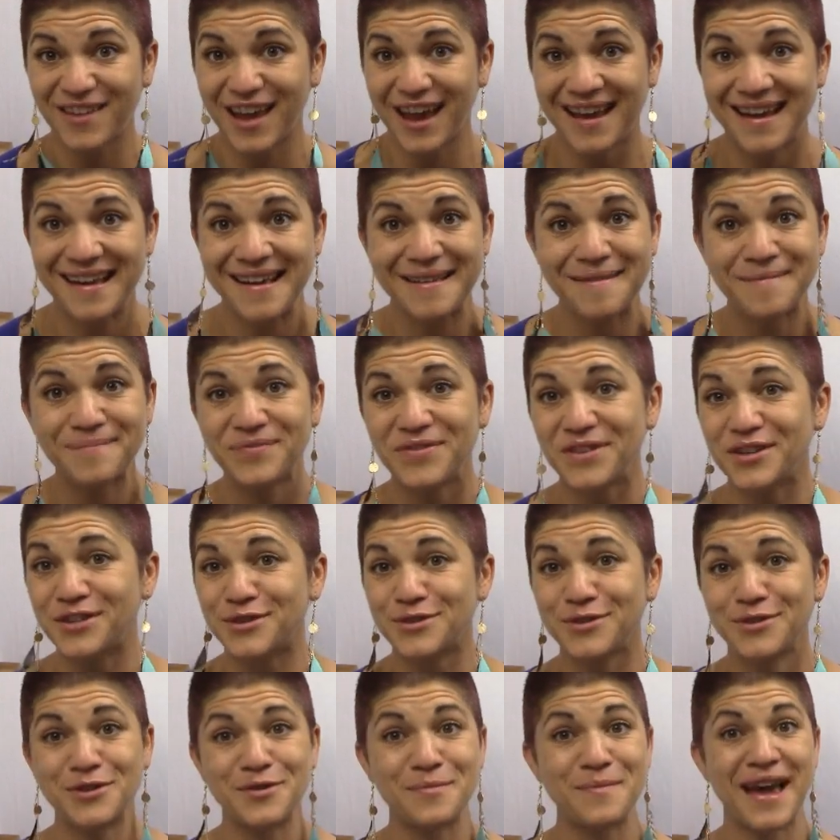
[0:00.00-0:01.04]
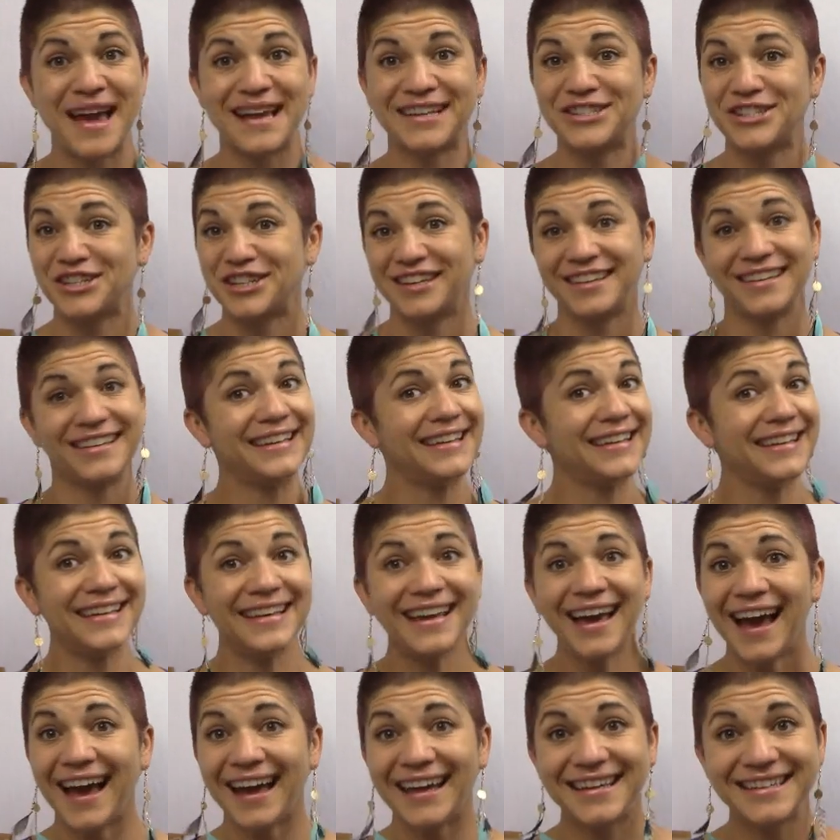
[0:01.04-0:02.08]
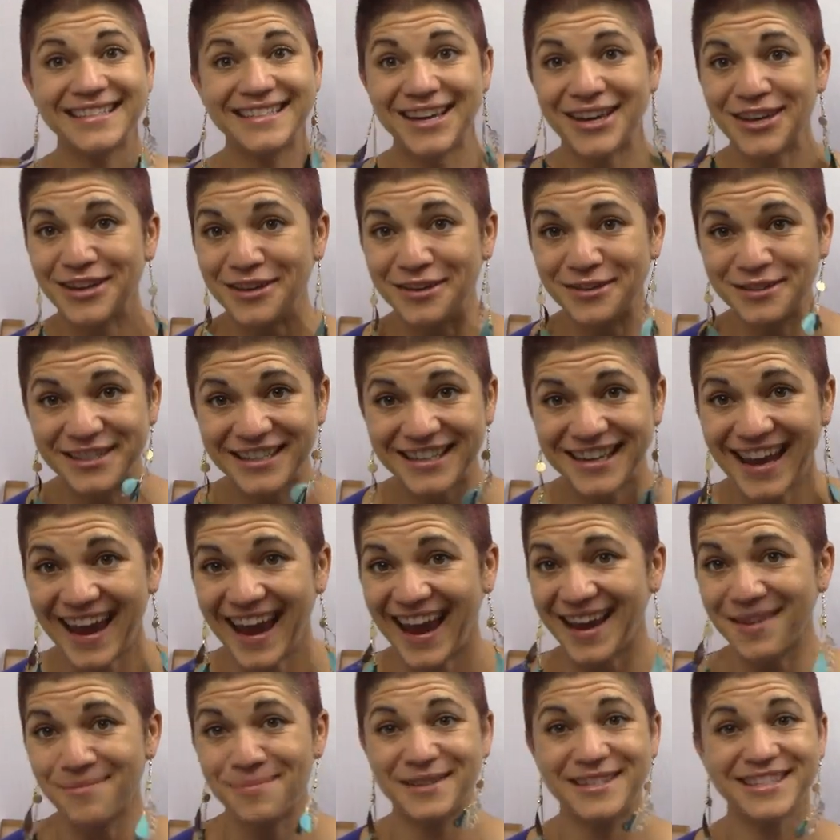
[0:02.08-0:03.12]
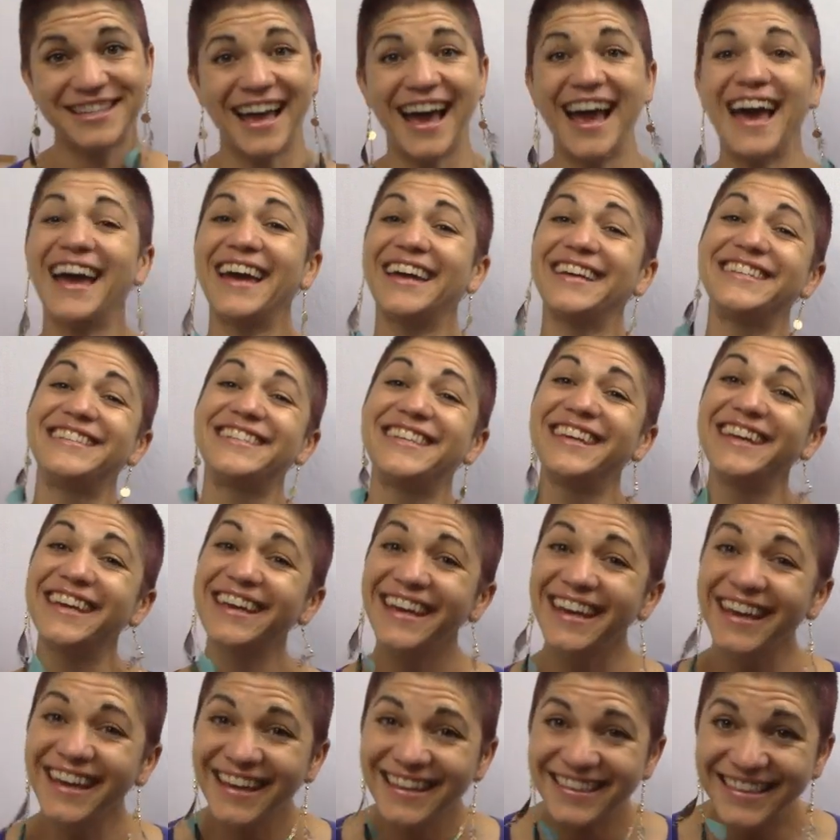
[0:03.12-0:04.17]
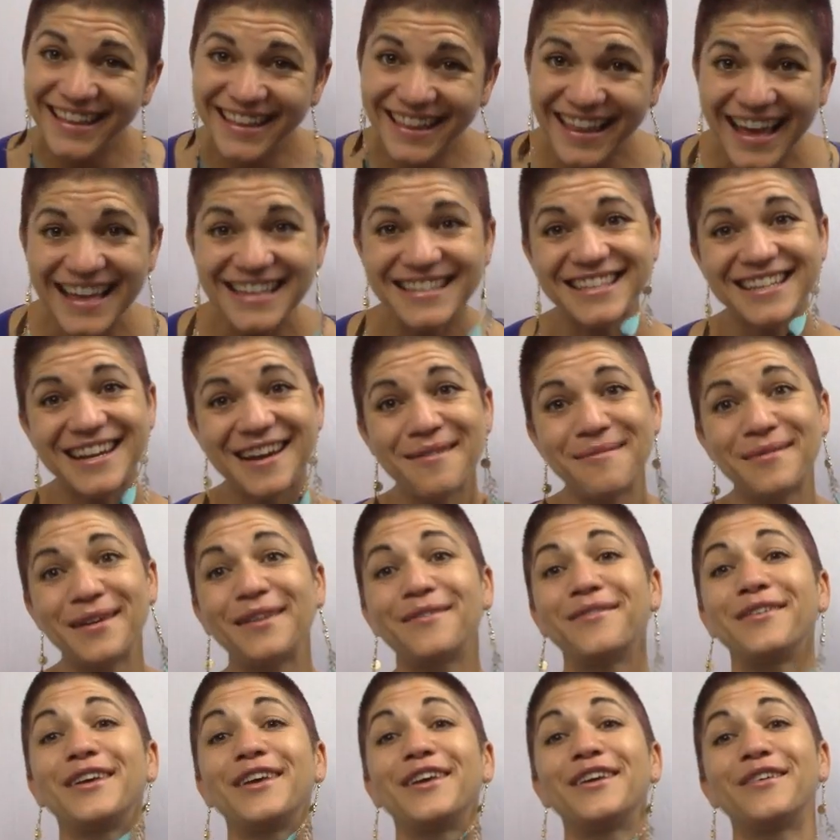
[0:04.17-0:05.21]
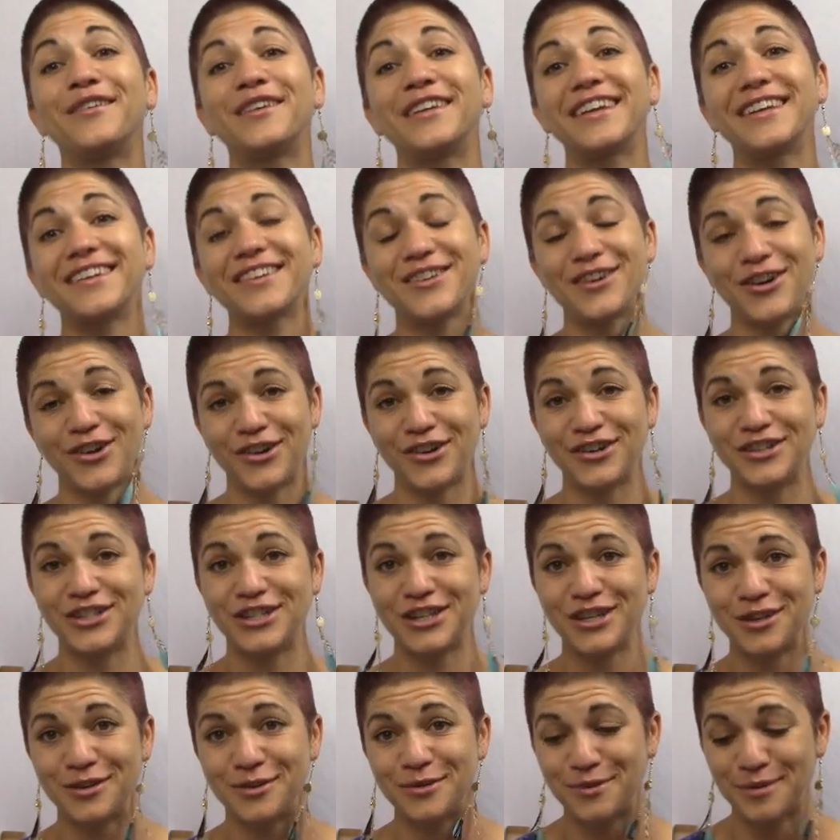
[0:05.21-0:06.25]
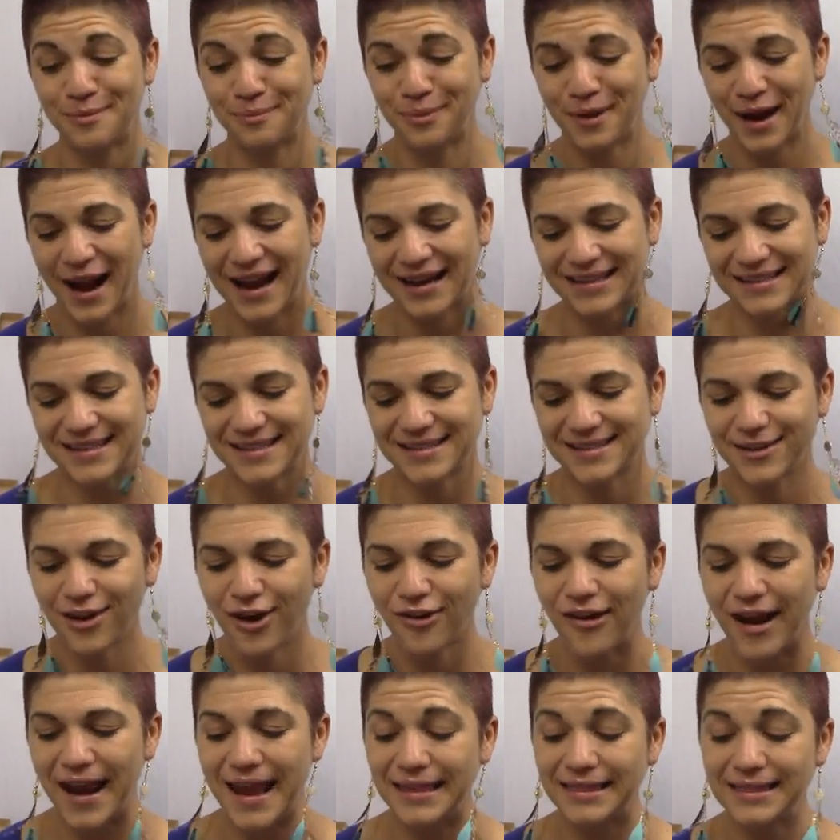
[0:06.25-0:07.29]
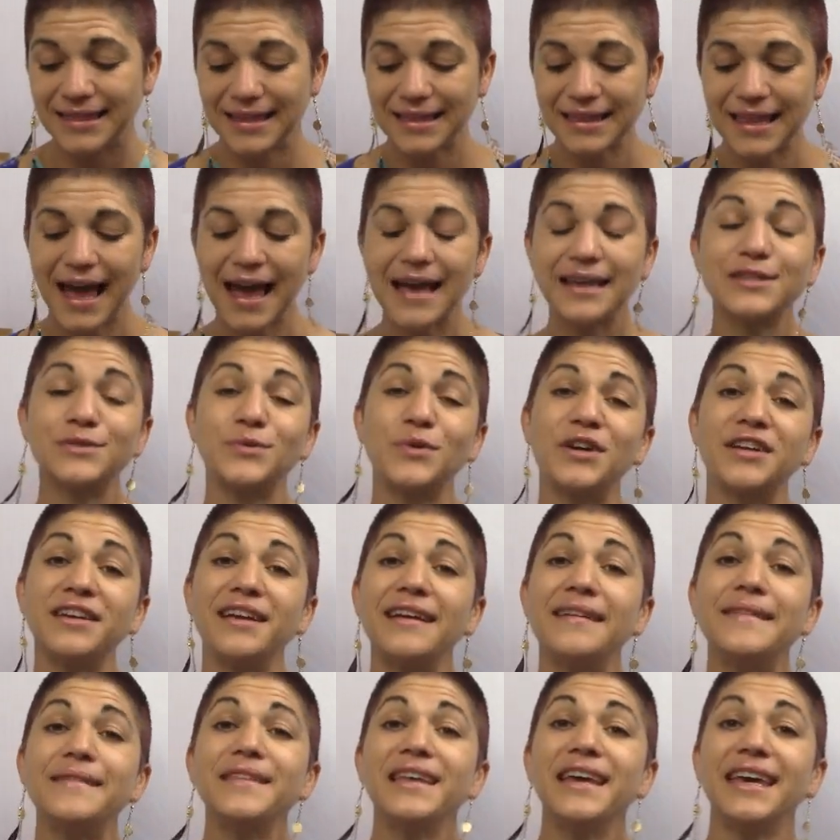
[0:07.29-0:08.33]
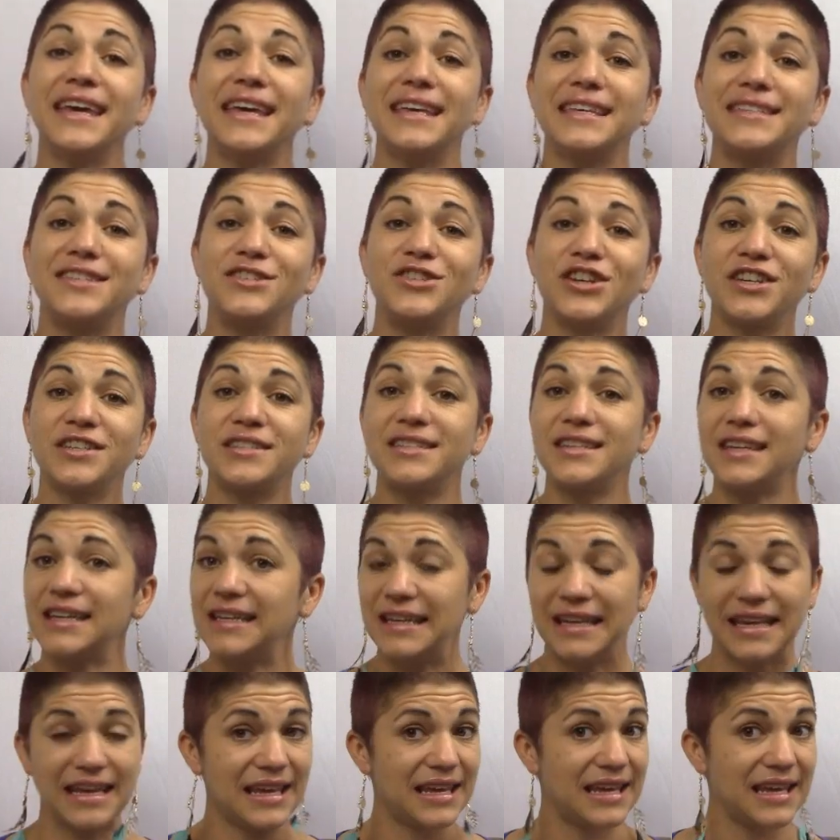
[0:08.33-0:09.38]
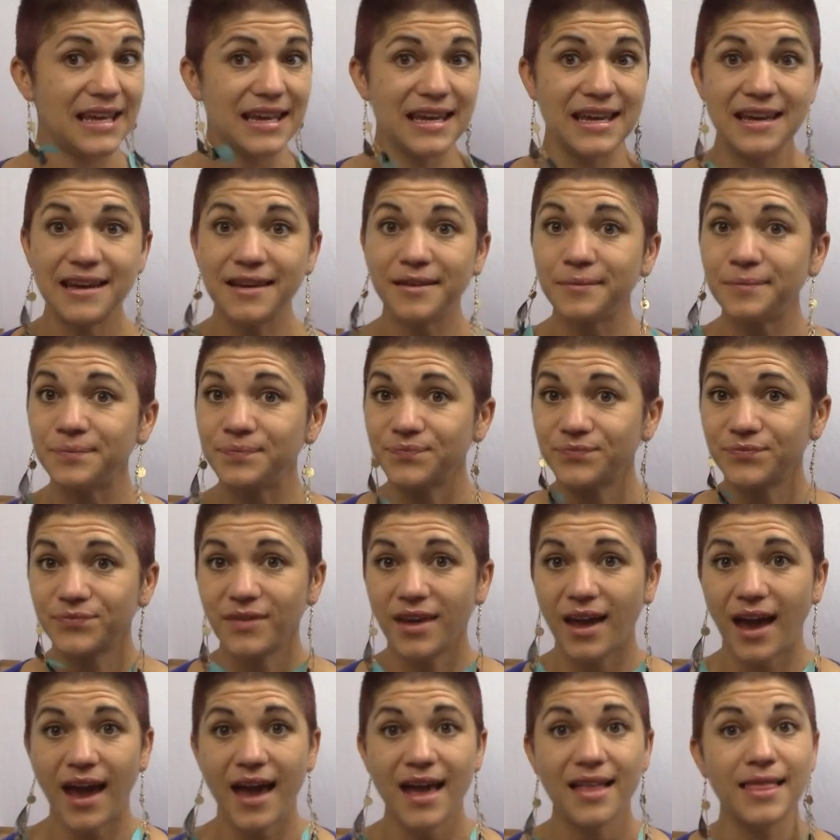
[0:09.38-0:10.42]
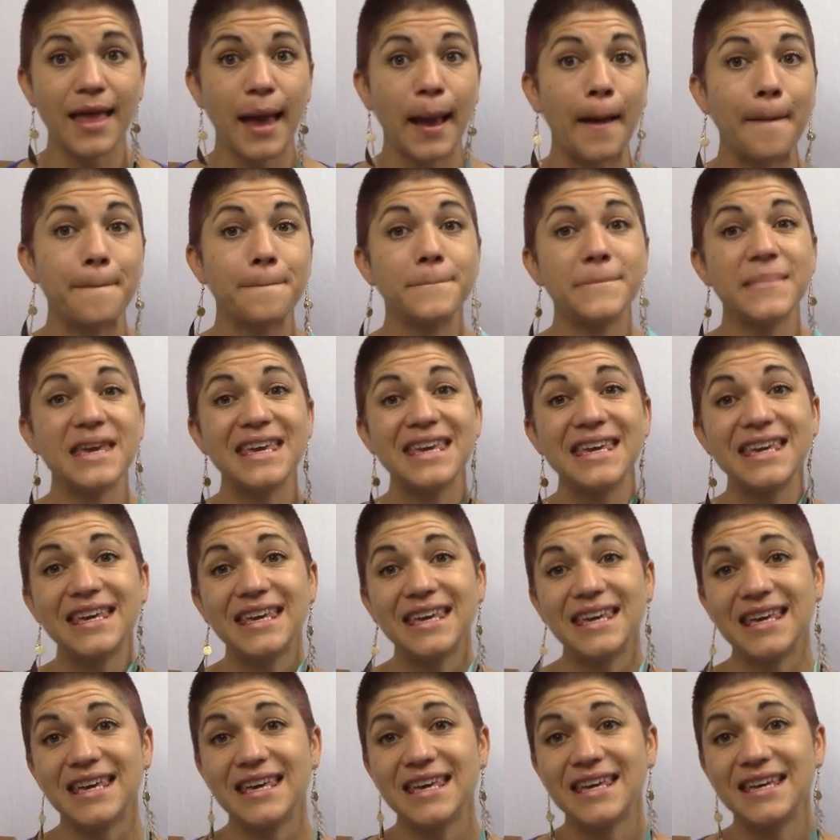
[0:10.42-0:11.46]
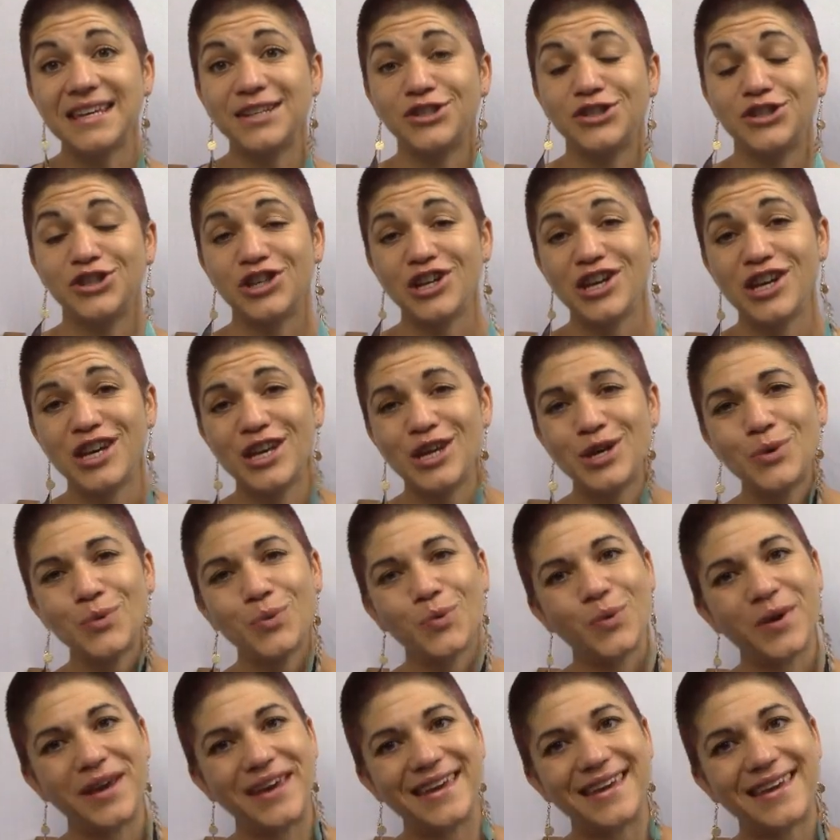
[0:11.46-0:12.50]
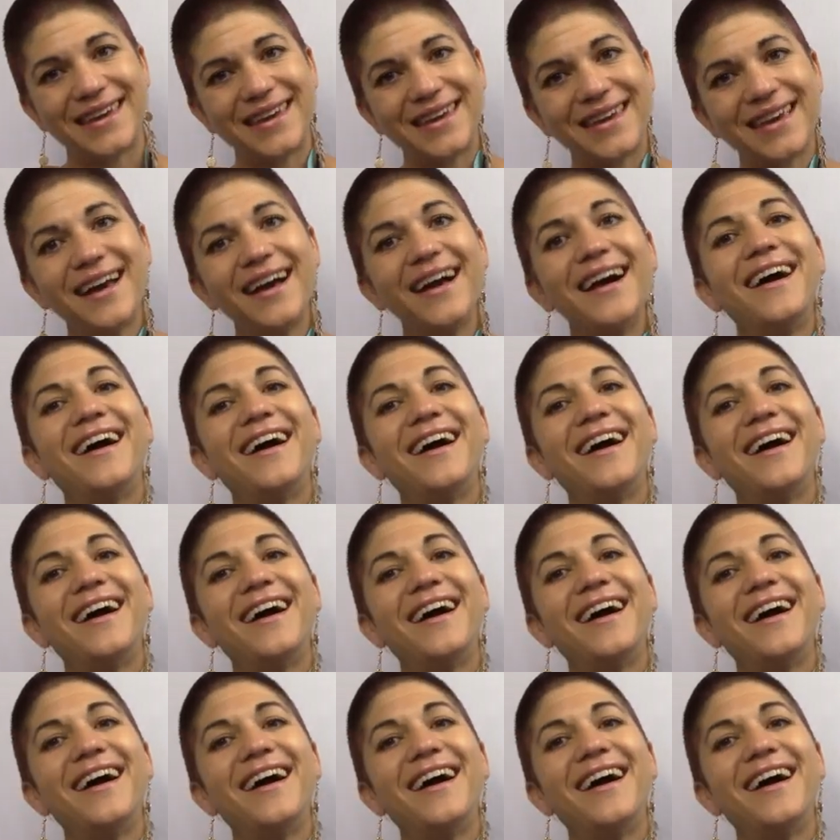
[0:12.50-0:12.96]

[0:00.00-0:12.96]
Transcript: Okay, there's no magic I can tell you today besides the lesson I'm giving you and encouraging you to practice. All right, the last one is just an E, okay, like me, he, she, we.